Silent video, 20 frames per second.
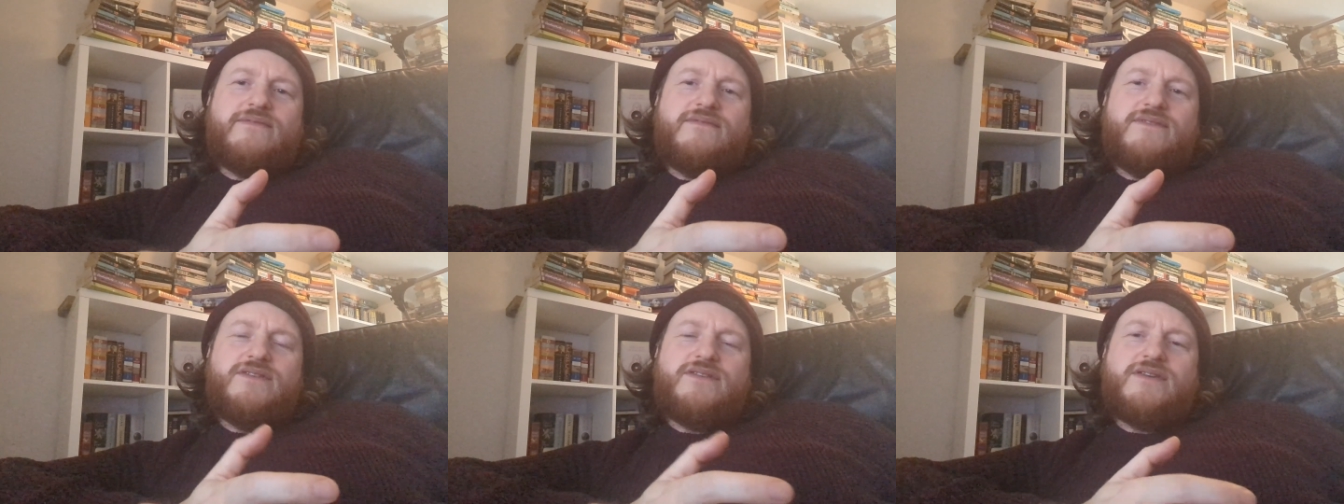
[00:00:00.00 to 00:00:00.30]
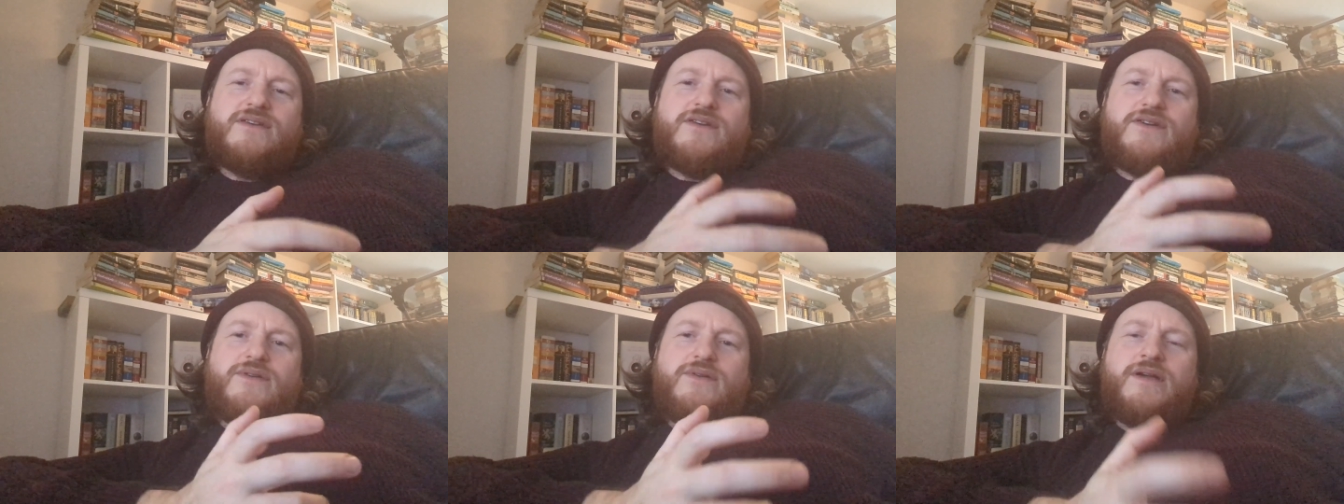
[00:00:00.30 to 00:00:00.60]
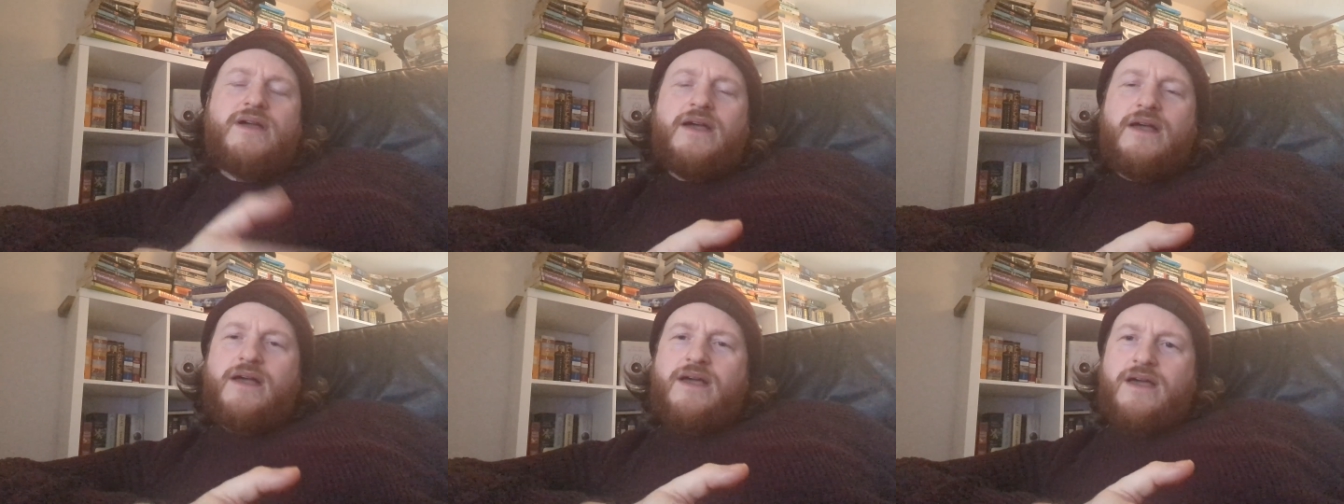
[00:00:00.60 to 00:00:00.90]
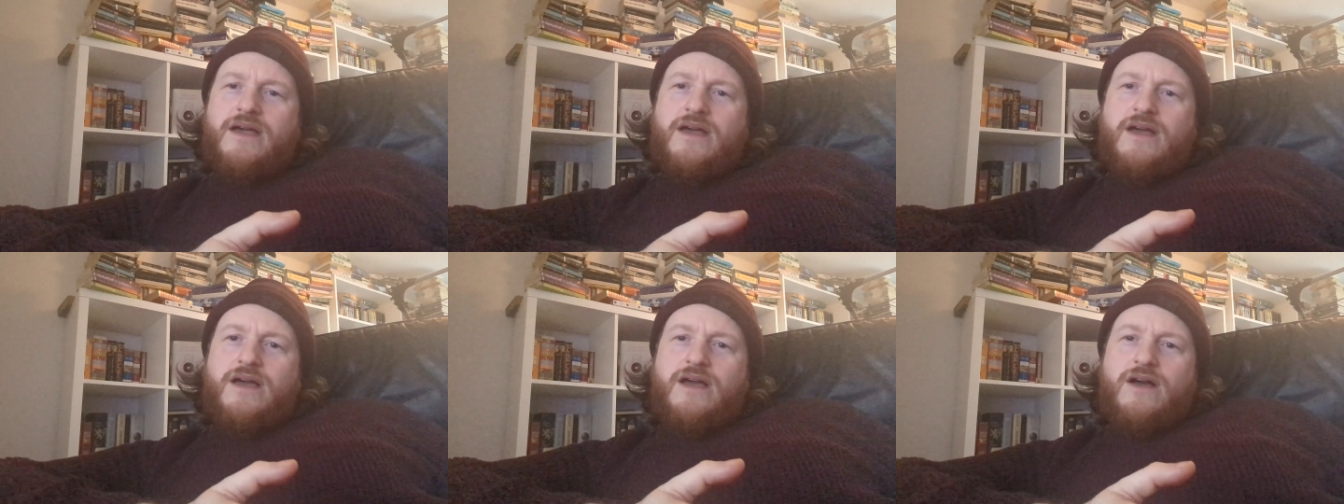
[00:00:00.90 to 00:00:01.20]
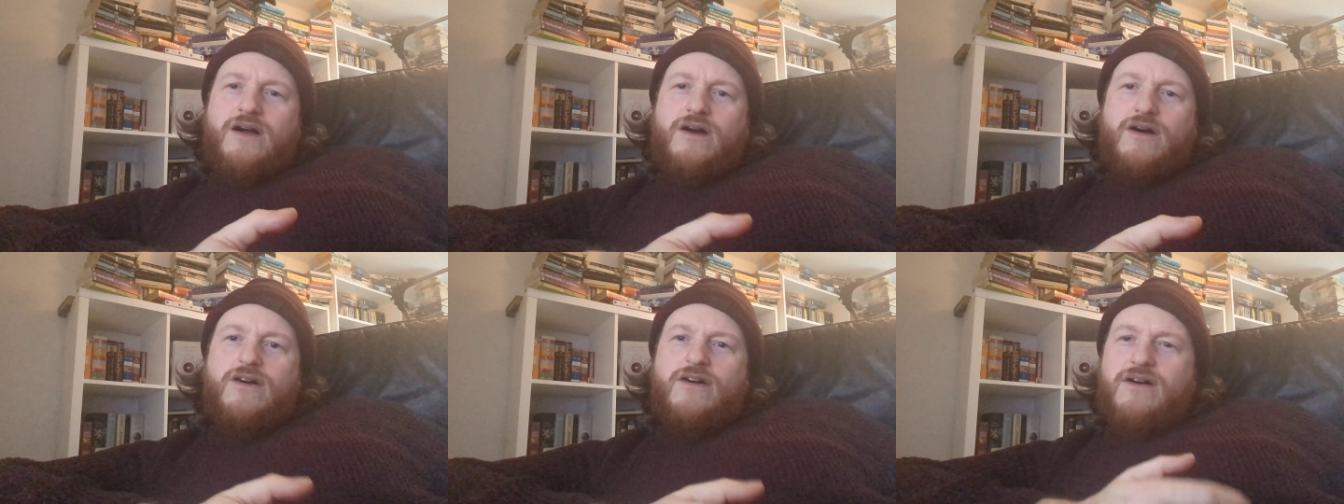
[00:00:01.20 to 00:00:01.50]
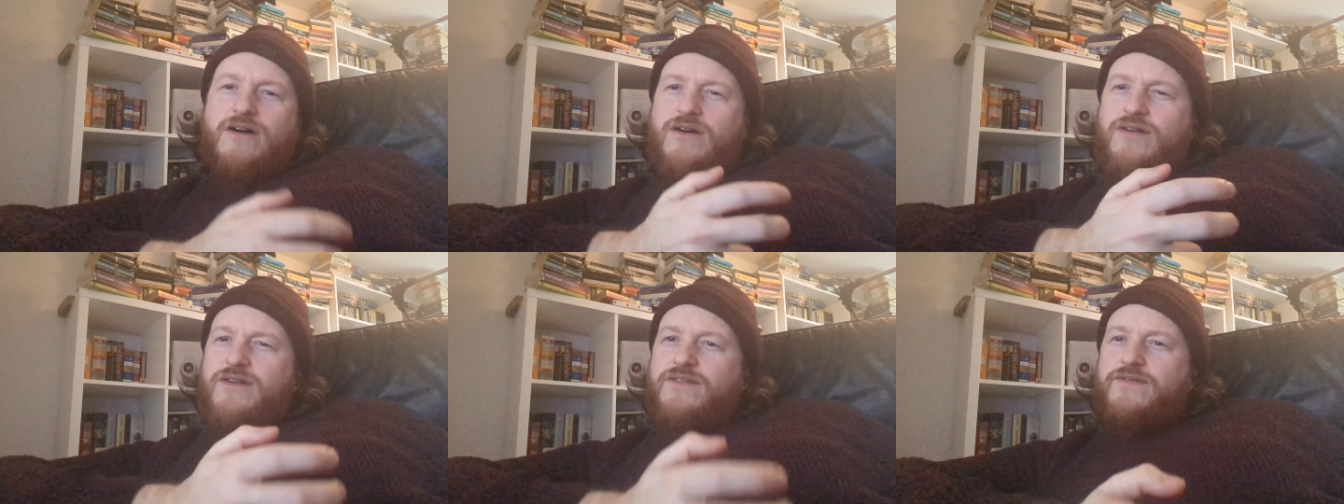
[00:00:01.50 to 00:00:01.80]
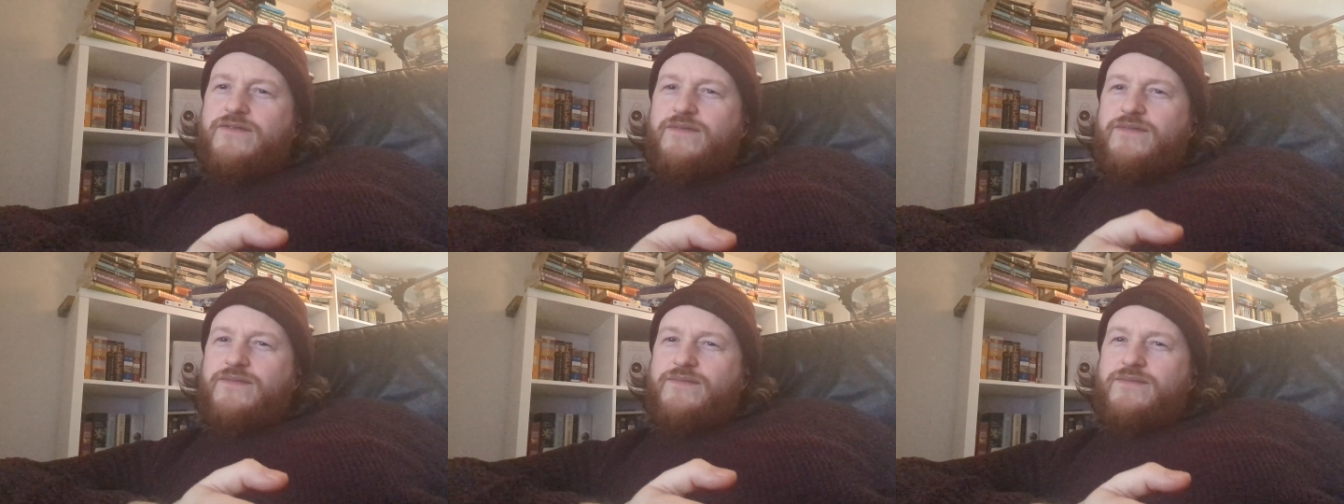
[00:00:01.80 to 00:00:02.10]
So I, I've
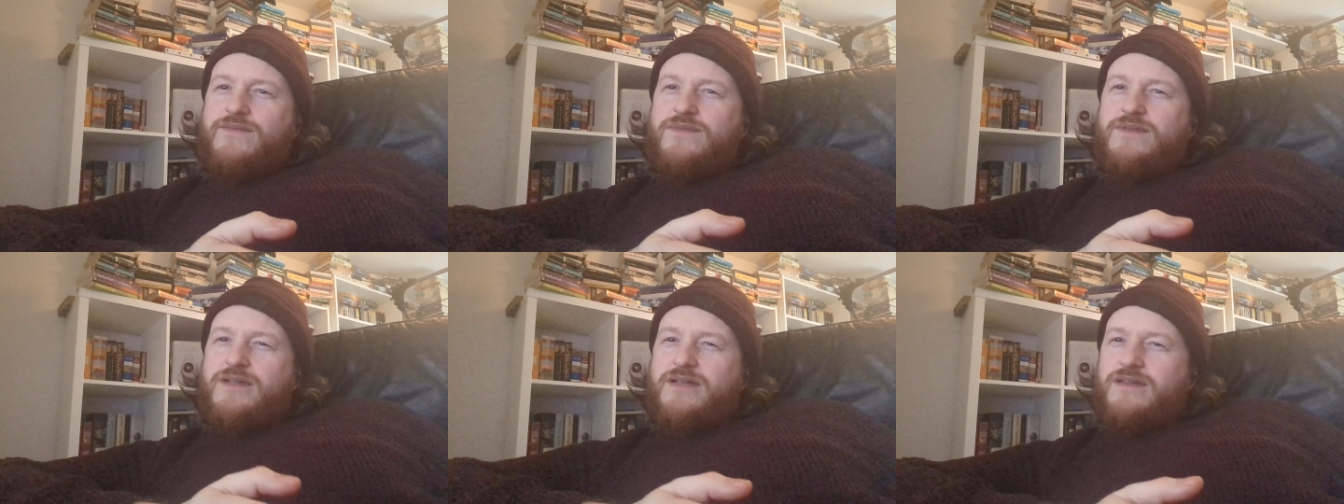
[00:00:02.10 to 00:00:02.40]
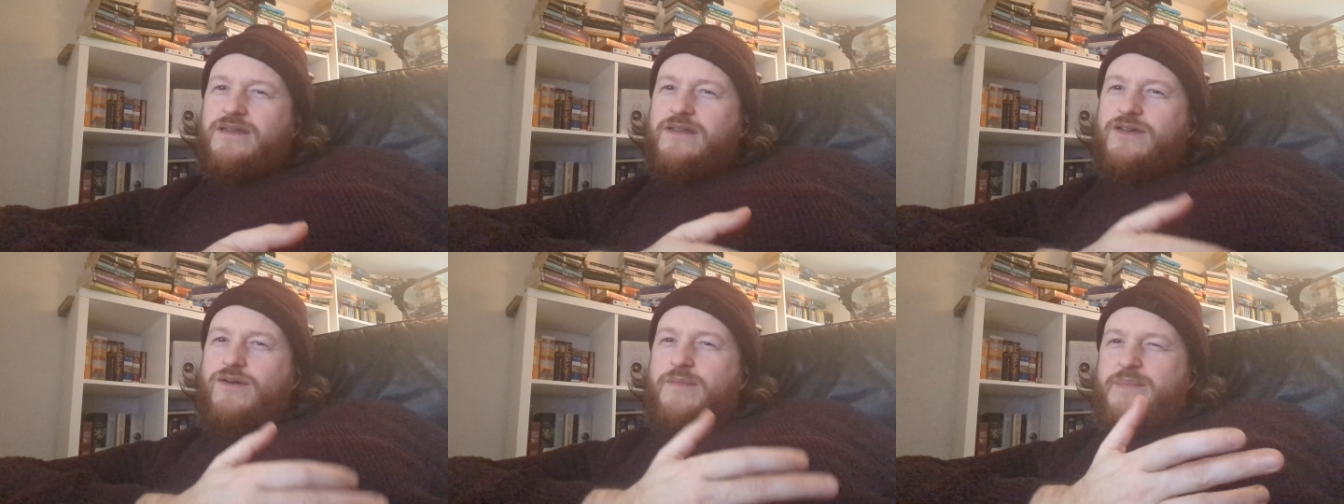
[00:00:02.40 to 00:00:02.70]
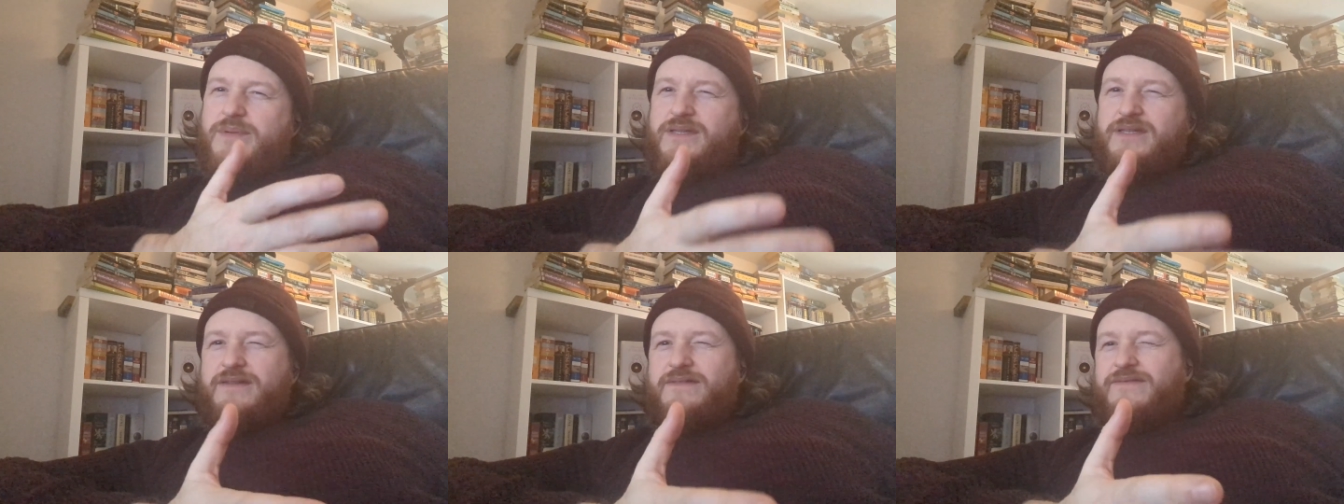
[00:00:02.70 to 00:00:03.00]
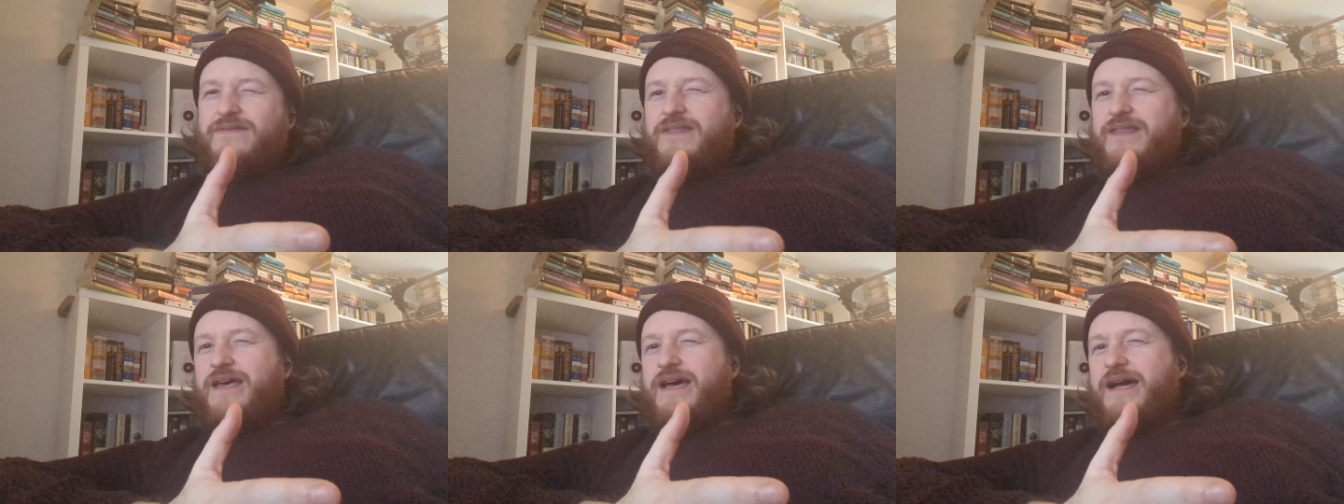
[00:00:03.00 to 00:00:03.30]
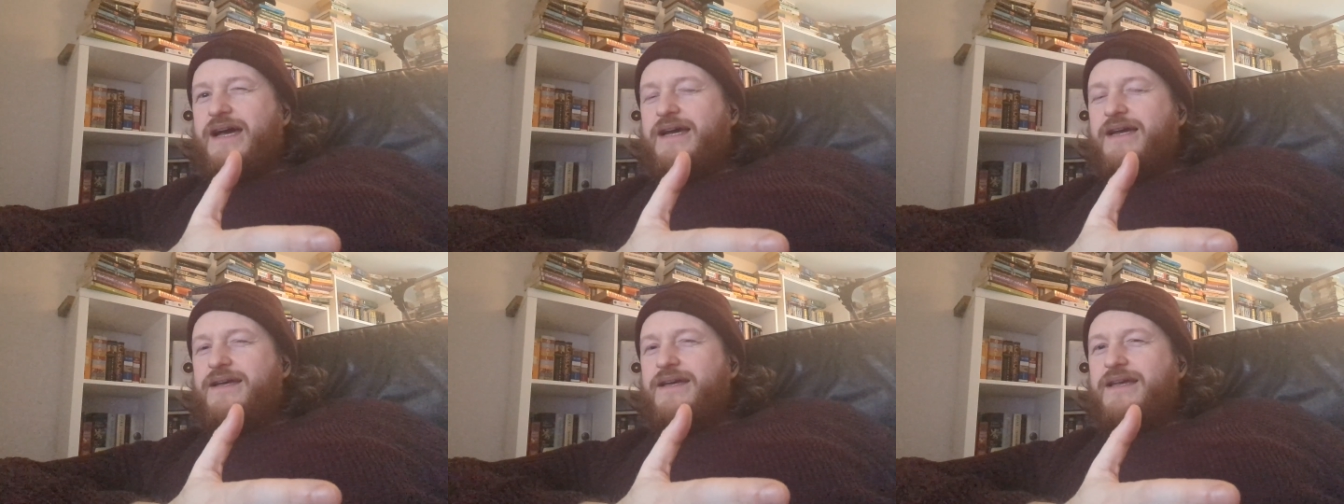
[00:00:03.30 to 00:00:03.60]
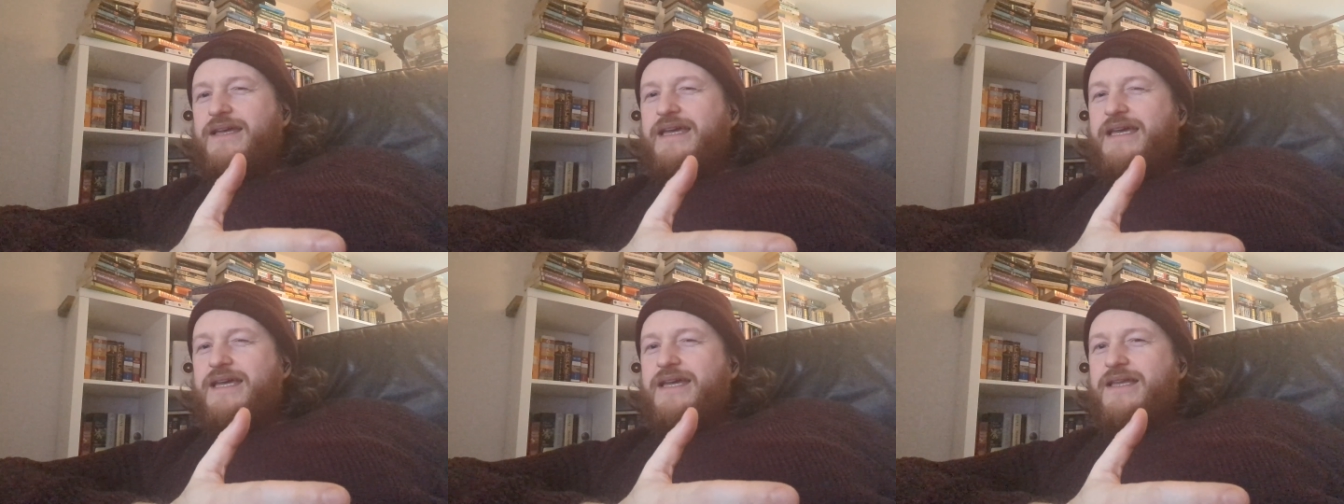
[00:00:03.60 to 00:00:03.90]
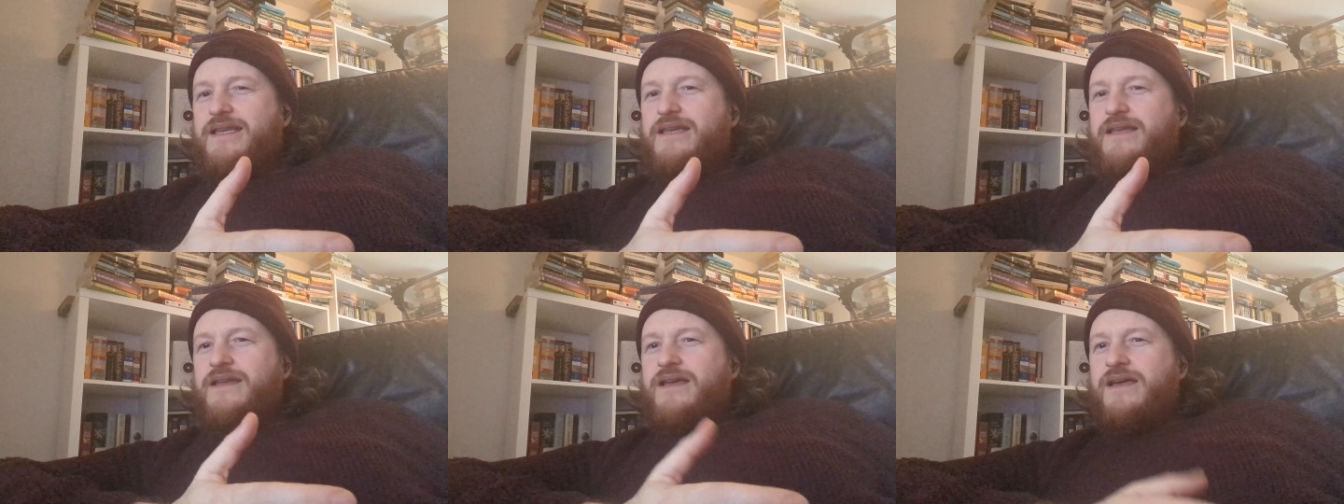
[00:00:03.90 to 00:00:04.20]
done the opposite of that
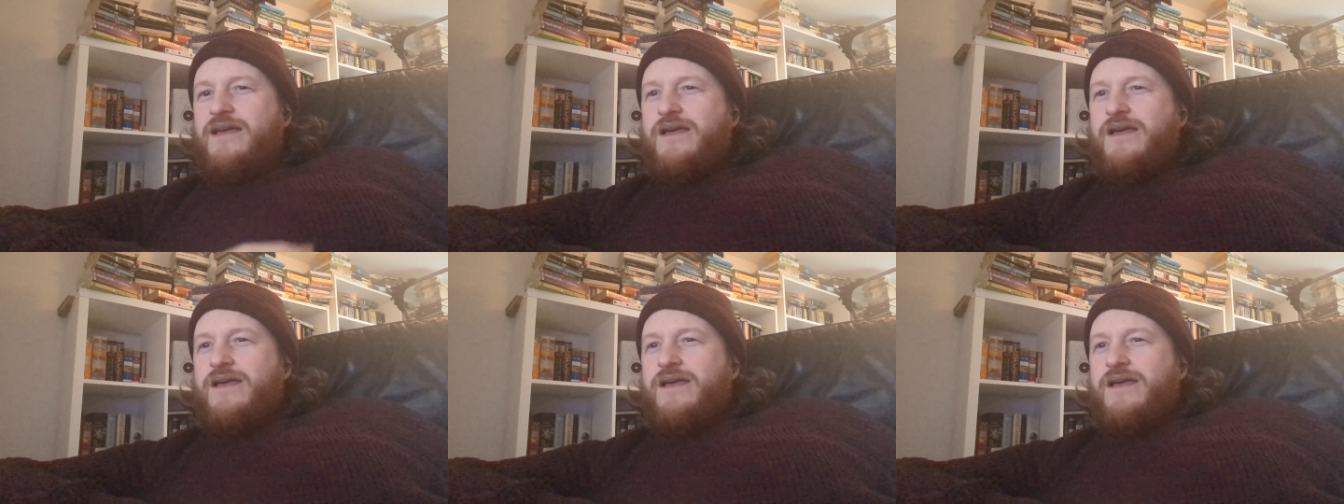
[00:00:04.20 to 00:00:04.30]
in